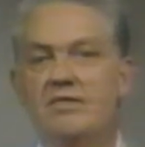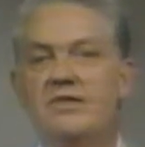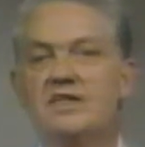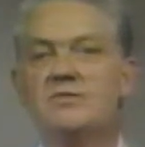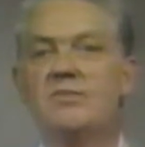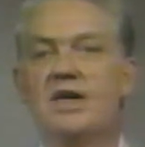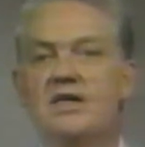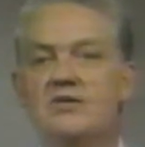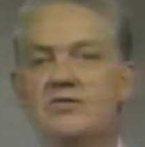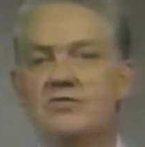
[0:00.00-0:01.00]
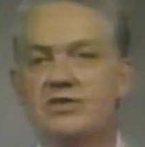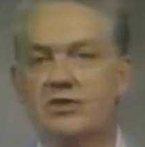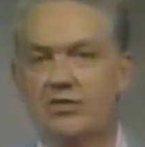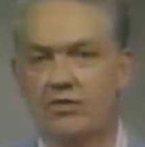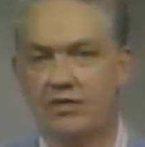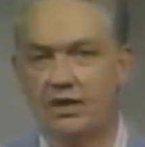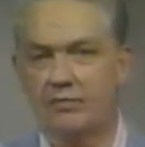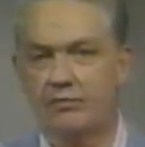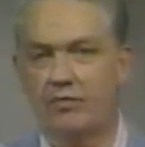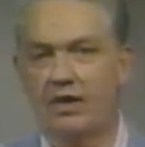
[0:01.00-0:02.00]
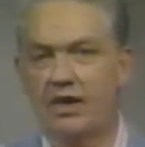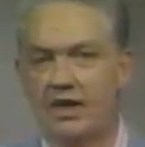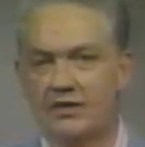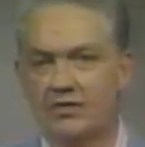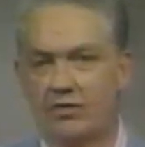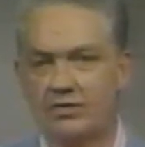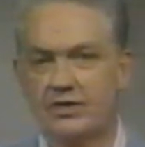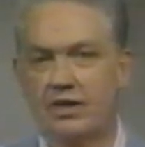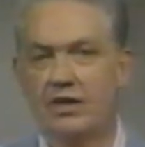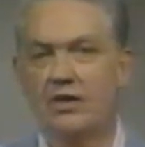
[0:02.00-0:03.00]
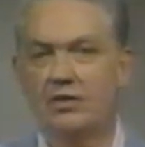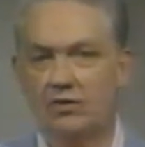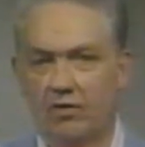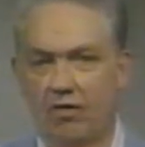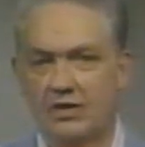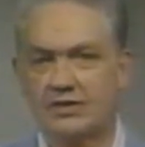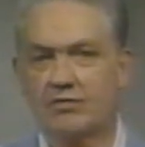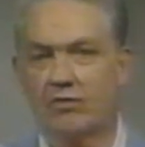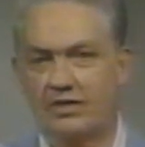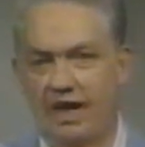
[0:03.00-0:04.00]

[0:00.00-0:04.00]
This means to secure the employee against hurt, loss, or